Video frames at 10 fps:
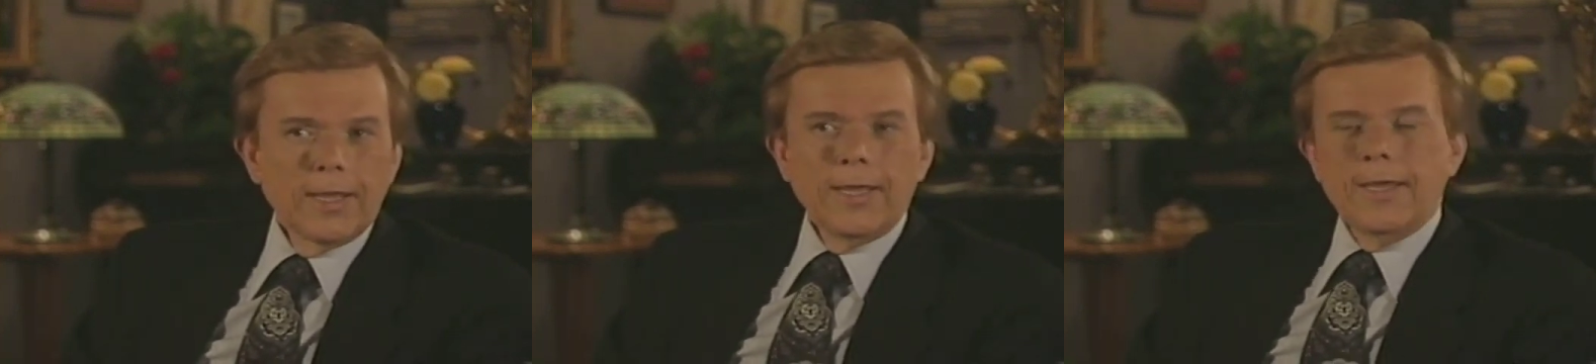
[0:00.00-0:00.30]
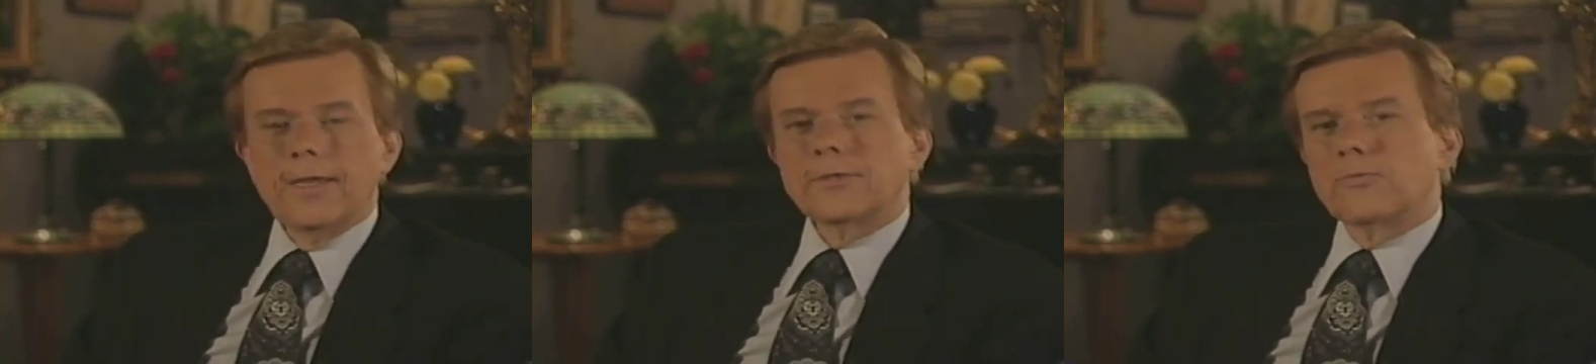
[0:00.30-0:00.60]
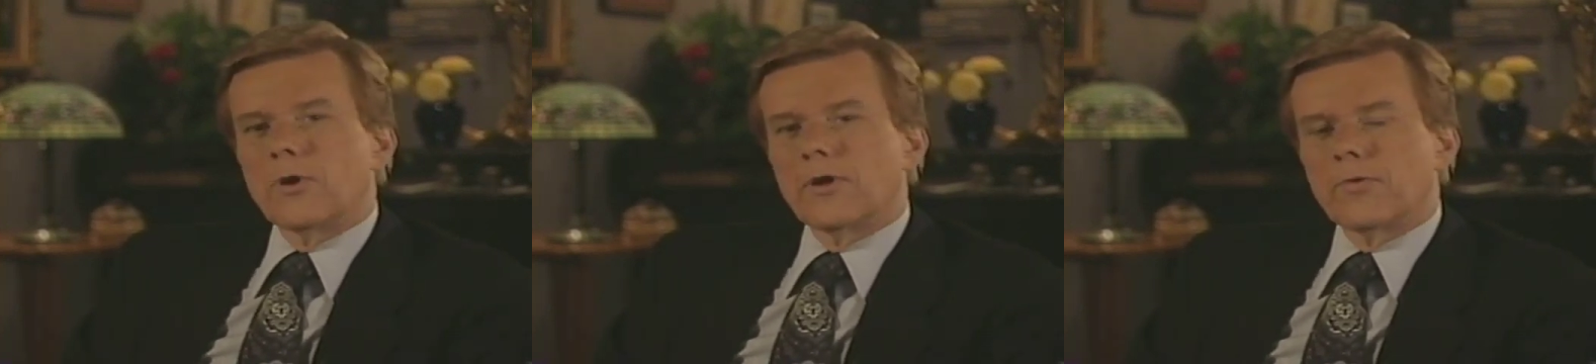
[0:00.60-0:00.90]
He is
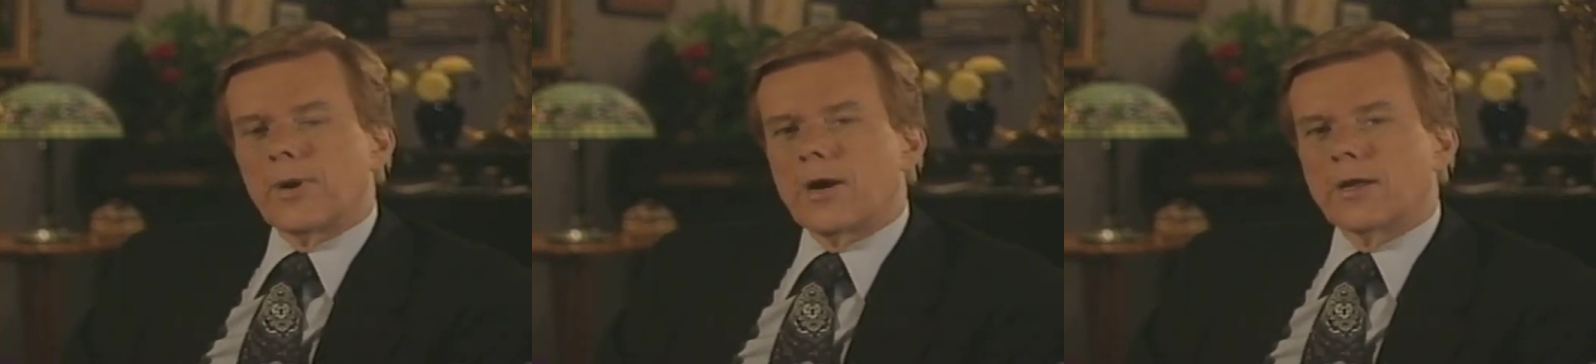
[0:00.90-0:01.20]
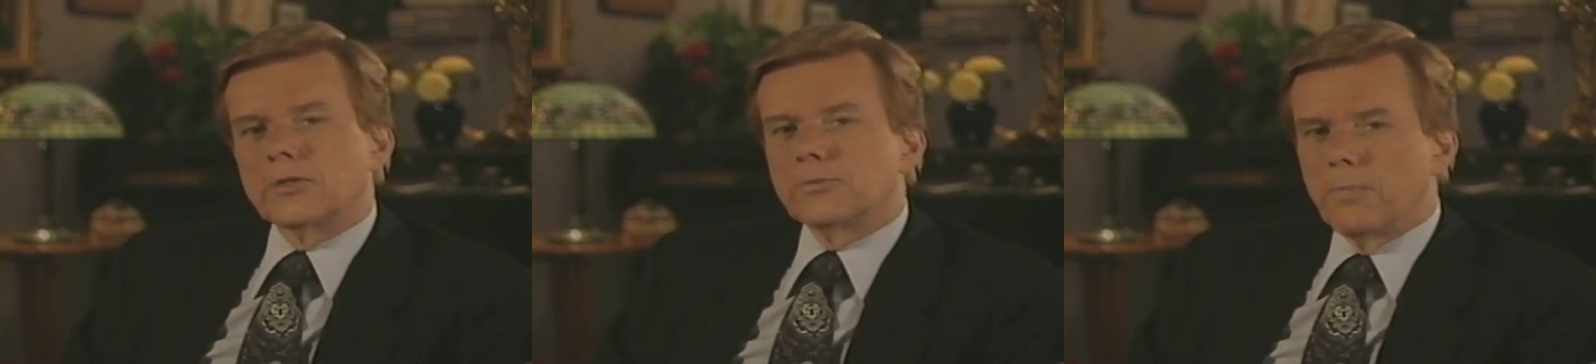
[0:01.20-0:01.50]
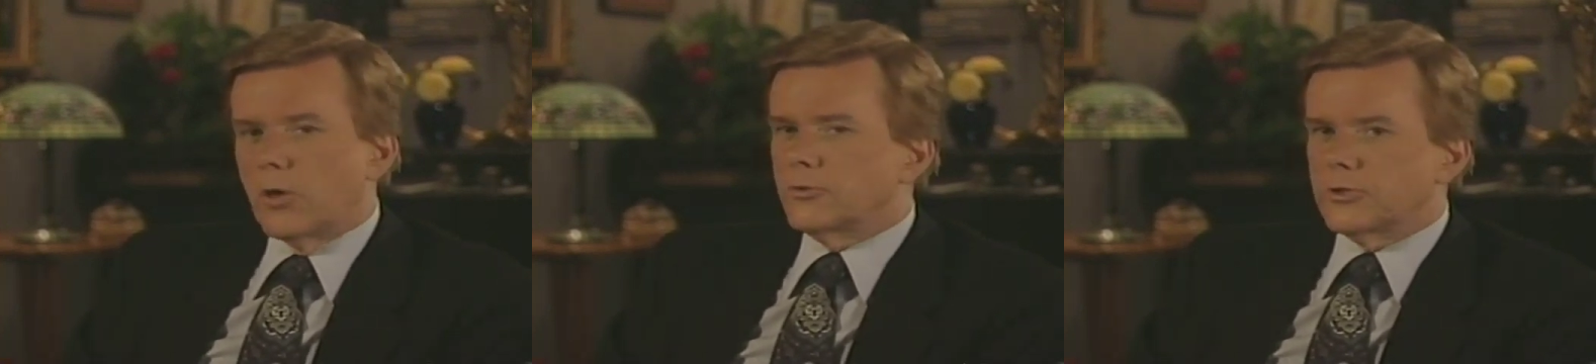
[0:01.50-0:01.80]
one of America's
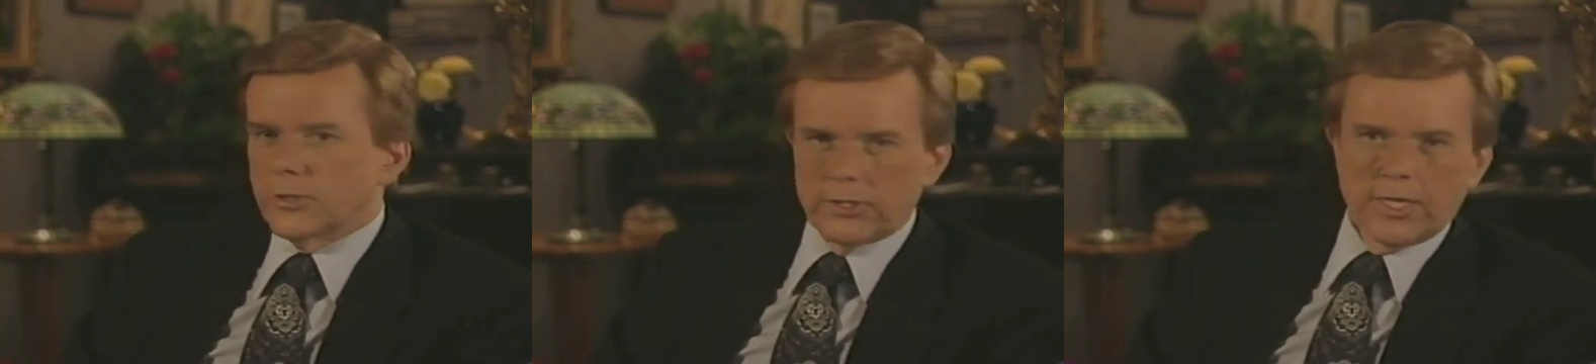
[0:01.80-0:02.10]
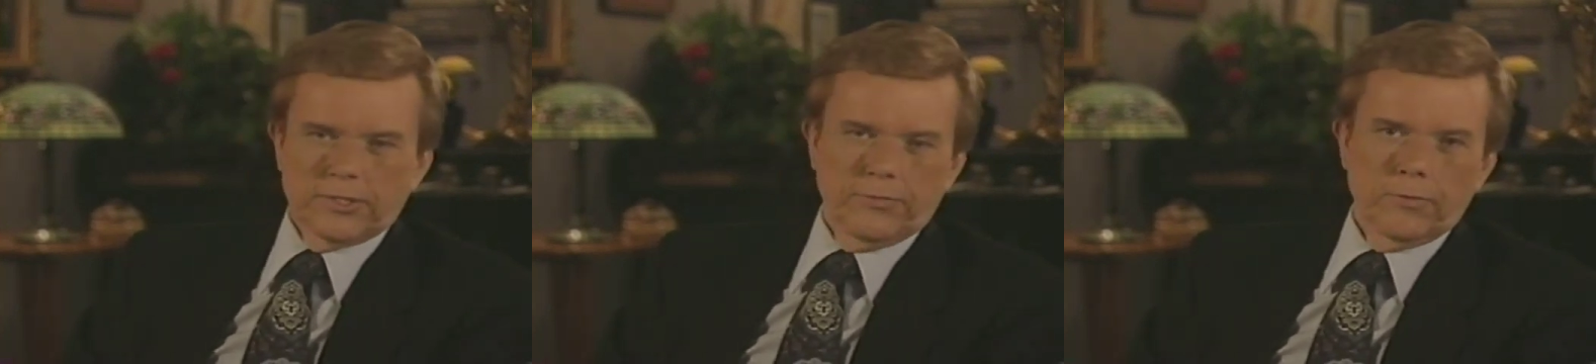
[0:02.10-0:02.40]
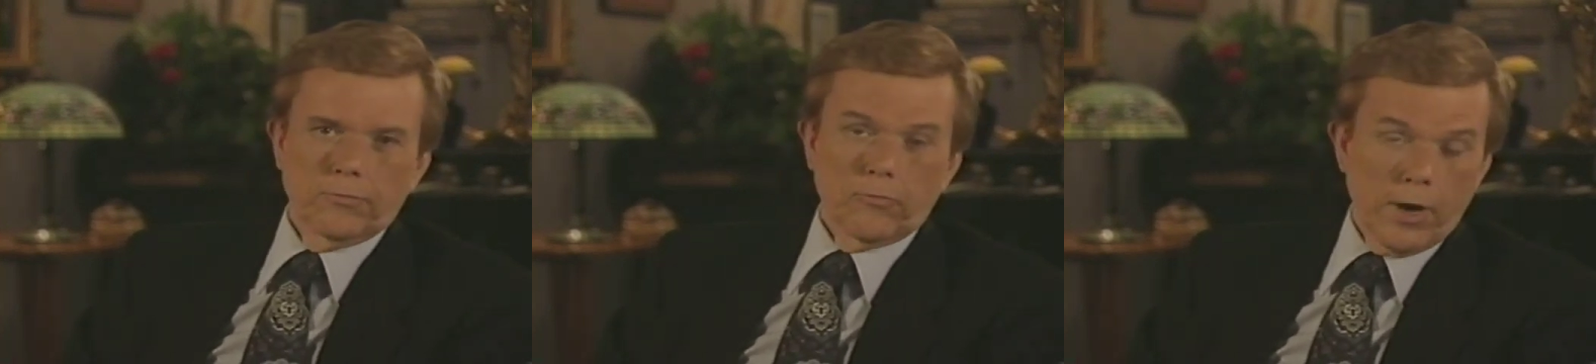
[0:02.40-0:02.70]
most
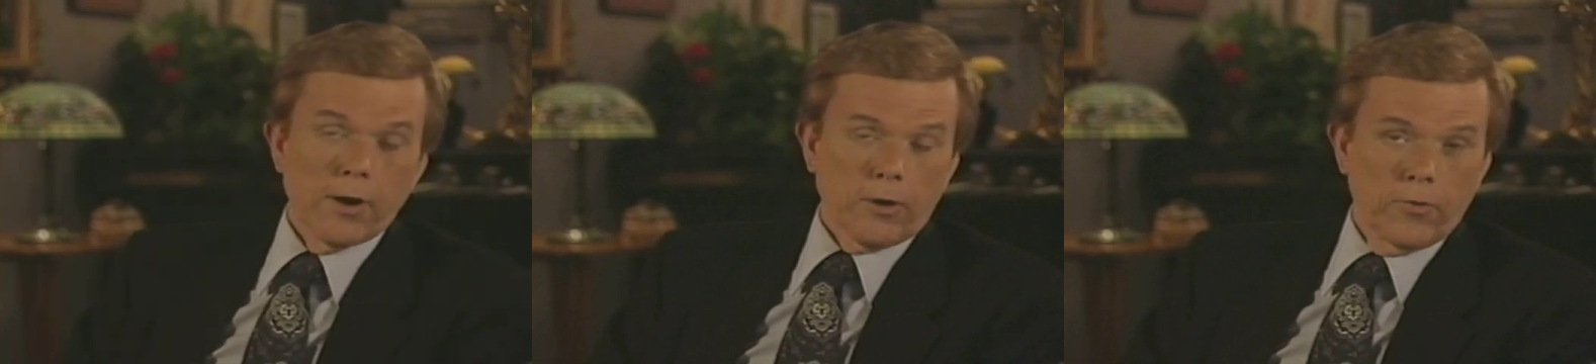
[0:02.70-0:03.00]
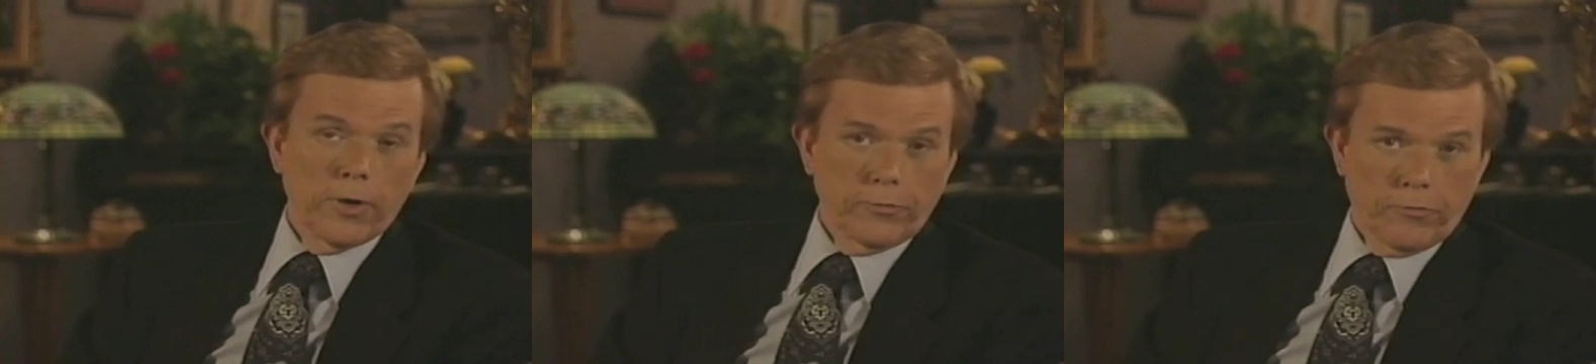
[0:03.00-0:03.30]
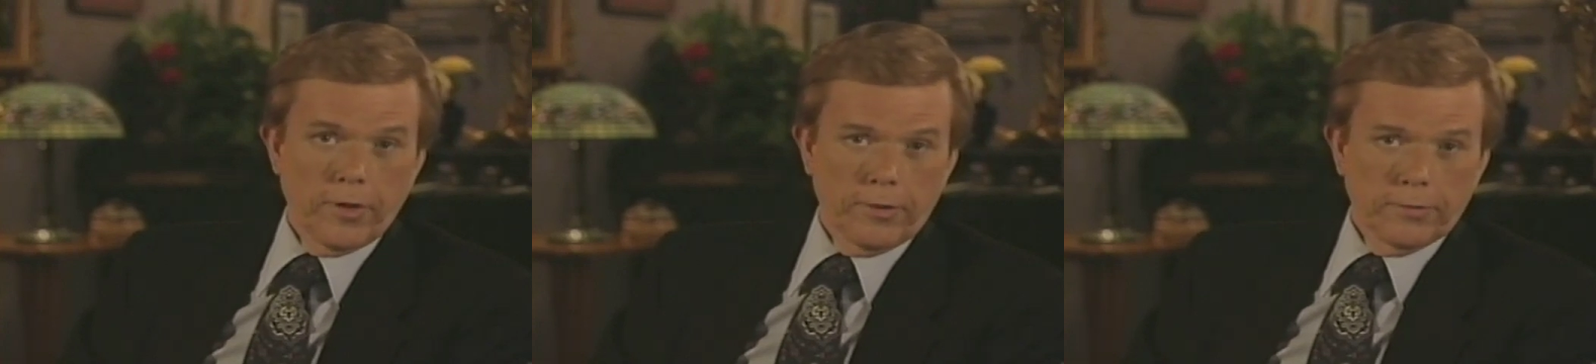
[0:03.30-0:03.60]
successful rare coin
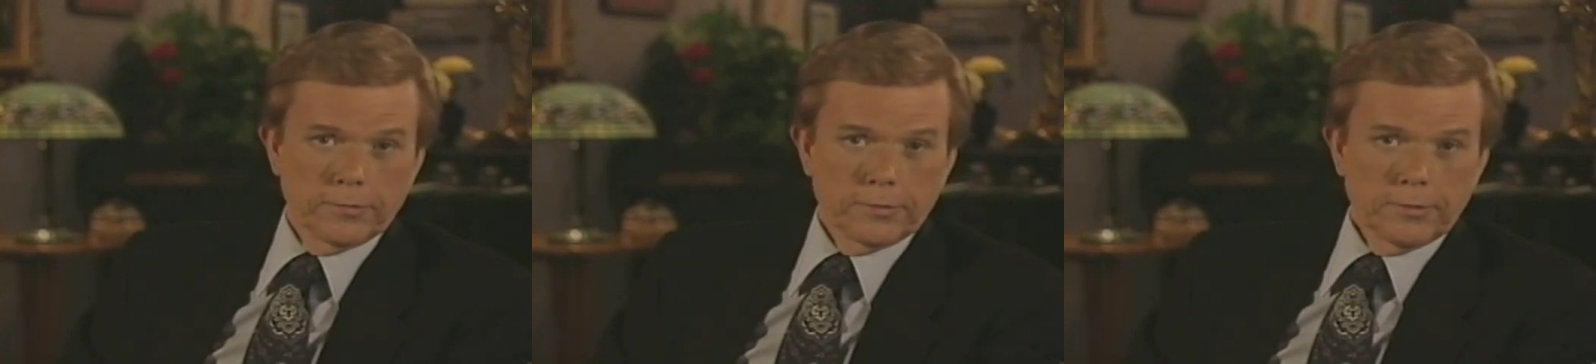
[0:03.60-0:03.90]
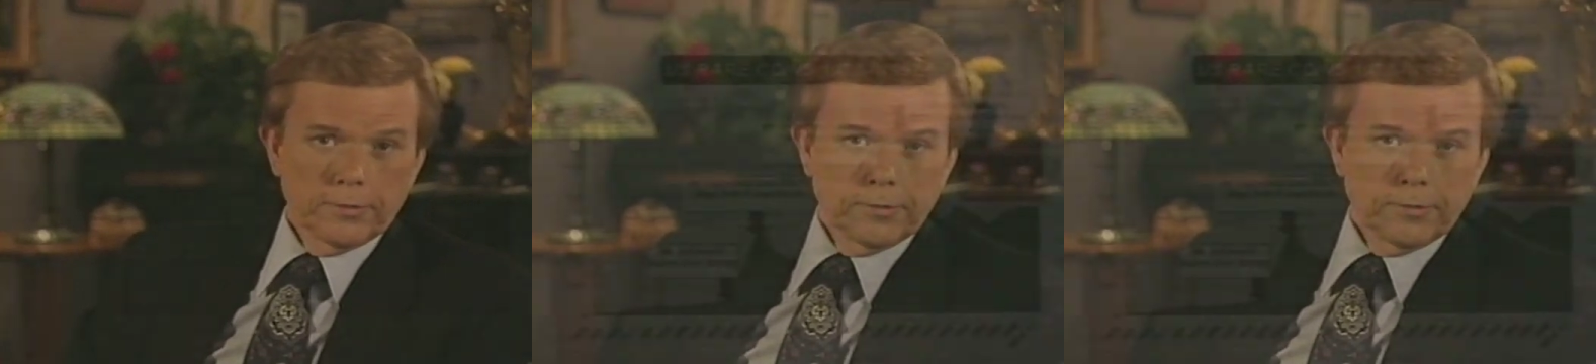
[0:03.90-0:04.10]
traders.